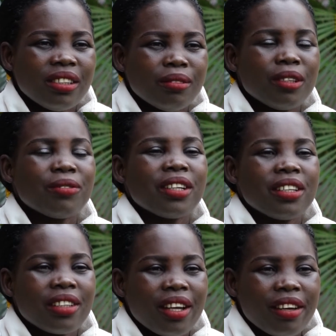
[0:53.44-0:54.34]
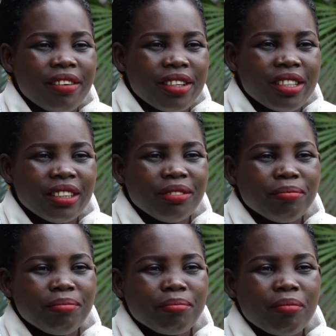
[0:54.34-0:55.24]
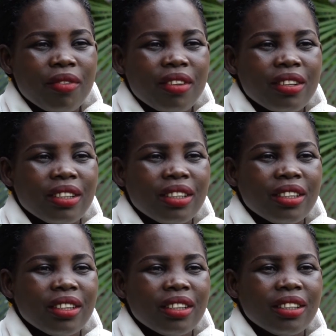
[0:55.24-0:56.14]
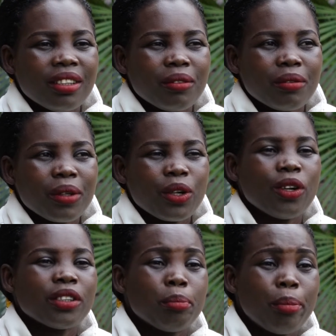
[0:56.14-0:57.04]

My father is a lay reader. We call it